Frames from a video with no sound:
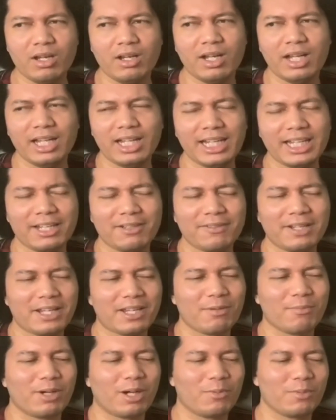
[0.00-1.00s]
I love how
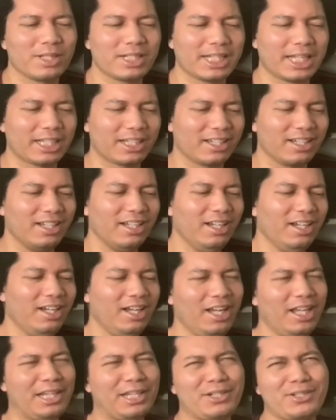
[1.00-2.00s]
my mom was like,
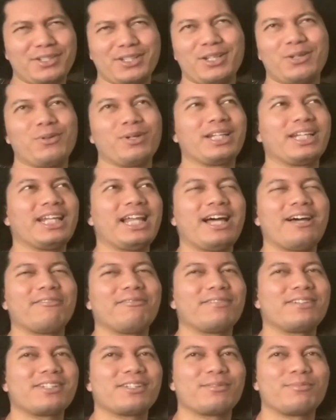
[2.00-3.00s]
there's no one
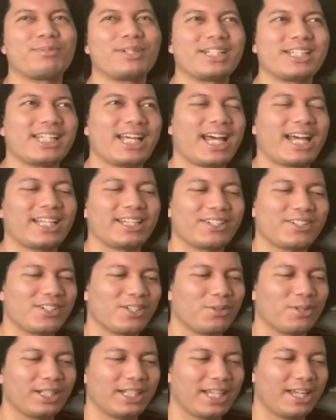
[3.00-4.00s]
left to protect. There's
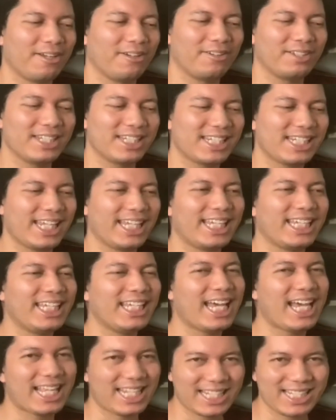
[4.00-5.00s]
no one left. It's like,
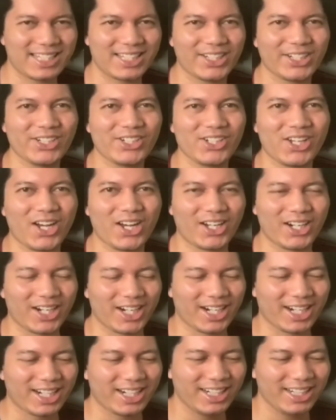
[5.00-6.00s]
yes, your
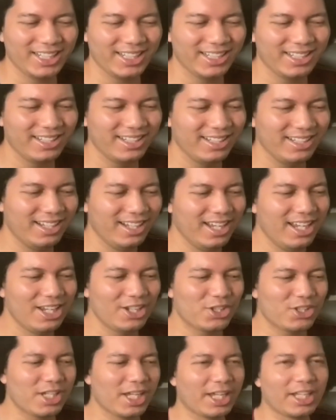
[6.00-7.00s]
daughter.
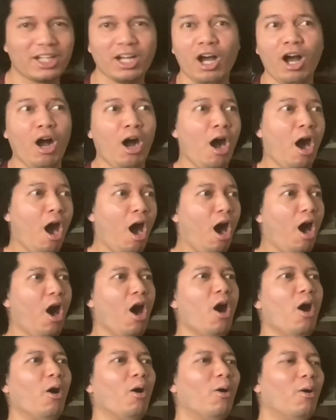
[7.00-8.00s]
She's like,
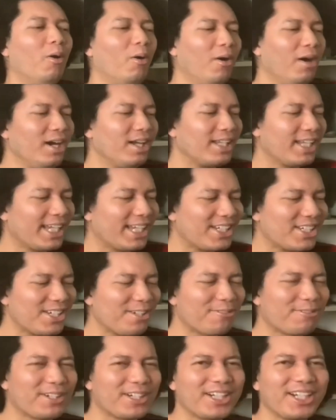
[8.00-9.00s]
oh, like
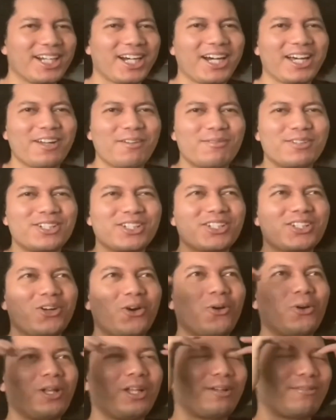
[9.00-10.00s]
she forgot. She
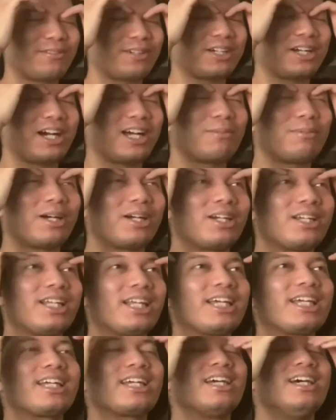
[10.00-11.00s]
totally forgot about her.
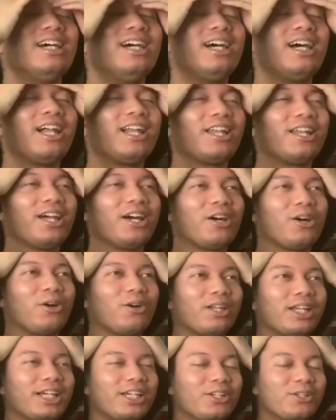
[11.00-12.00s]
Like,
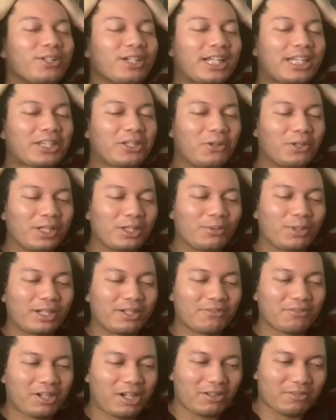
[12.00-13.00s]
hello, like you're not the only one
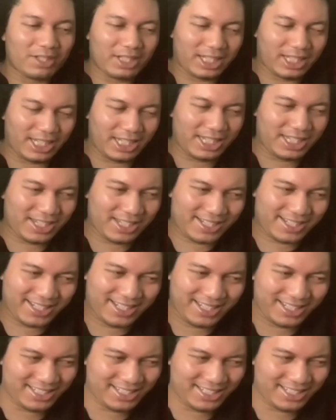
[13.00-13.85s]
involved in this.